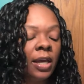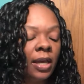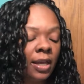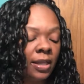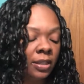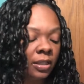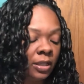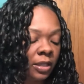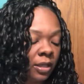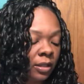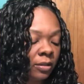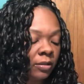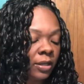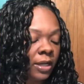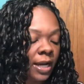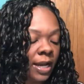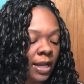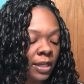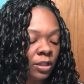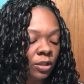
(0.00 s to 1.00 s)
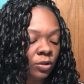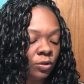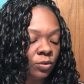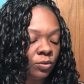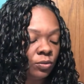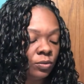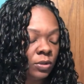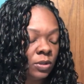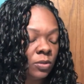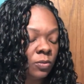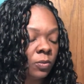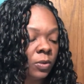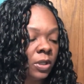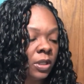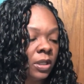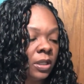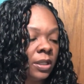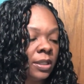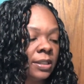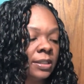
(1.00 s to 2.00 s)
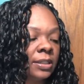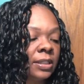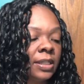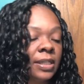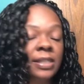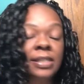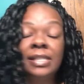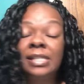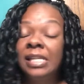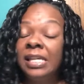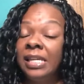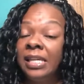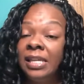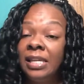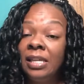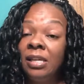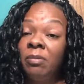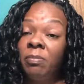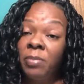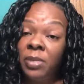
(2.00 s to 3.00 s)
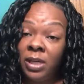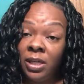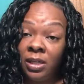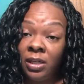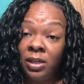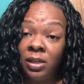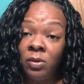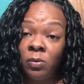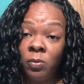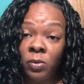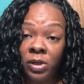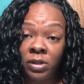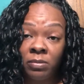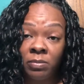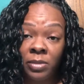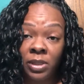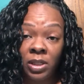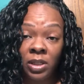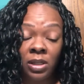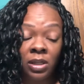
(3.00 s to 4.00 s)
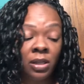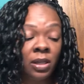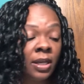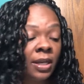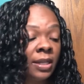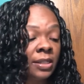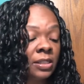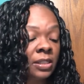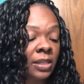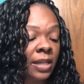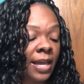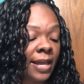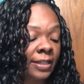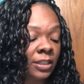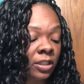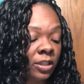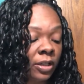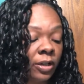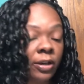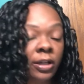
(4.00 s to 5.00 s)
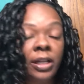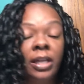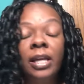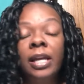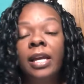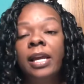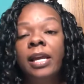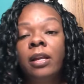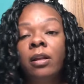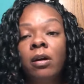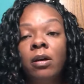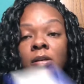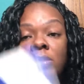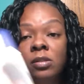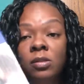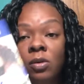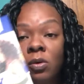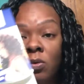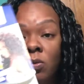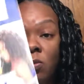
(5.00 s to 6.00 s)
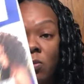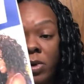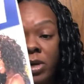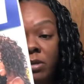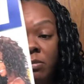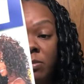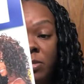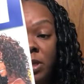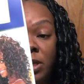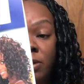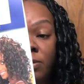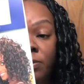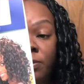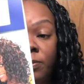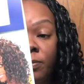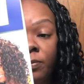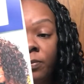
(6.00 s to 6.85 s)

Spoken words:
And the color that I used was TP1B/30 and also 1B.